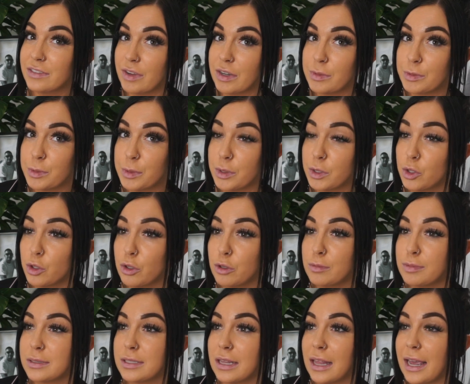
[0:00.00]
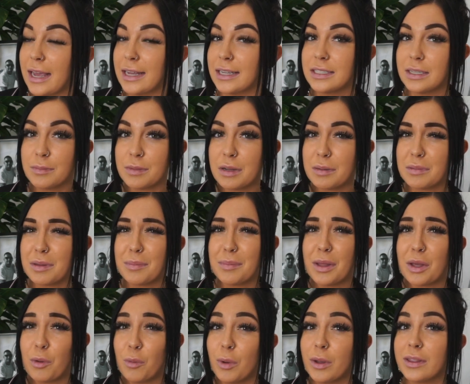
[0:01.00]
Facebook groups. Like, sometimes I'm
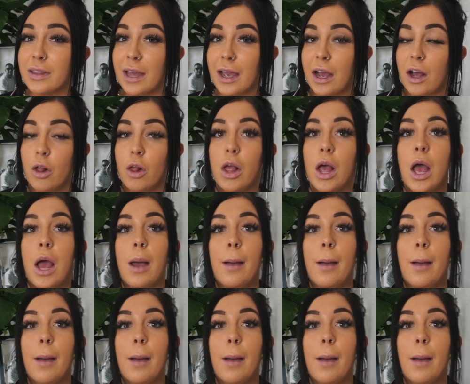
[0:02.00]
like, what the hell?